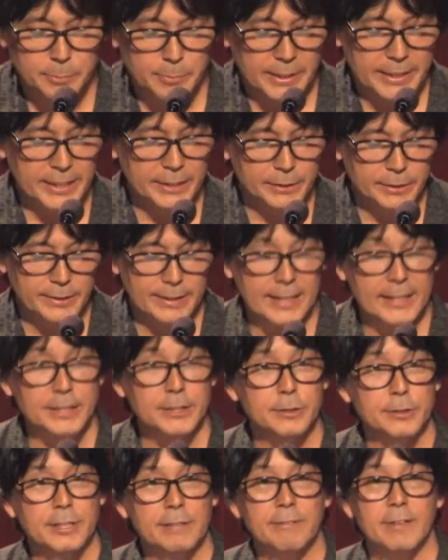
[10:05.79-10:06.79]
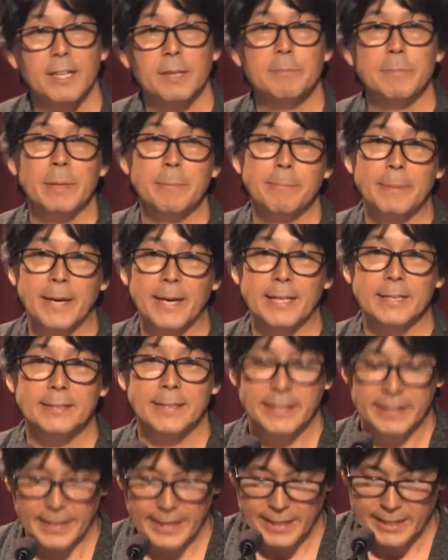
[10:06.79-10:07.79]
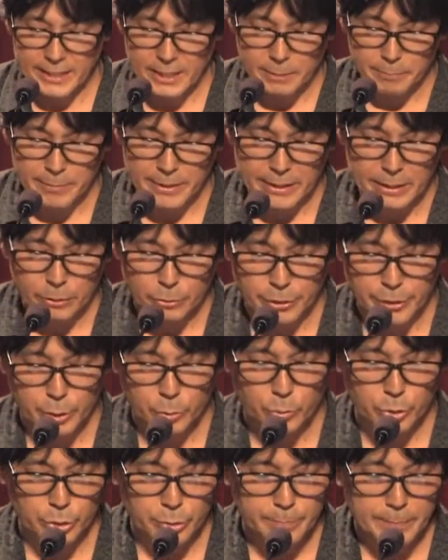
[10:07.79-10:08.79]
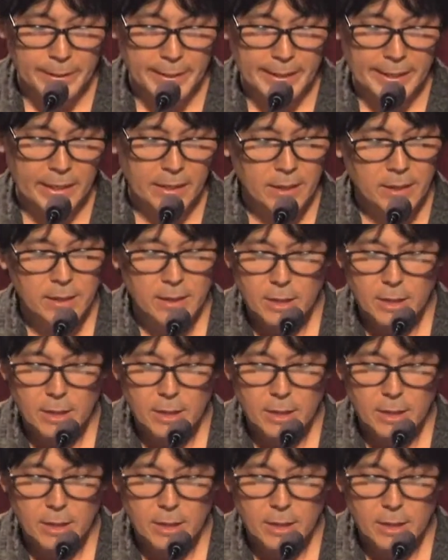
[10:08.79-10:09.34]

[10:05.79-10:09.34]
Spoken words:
by international development banks like the ADB or the World Bank.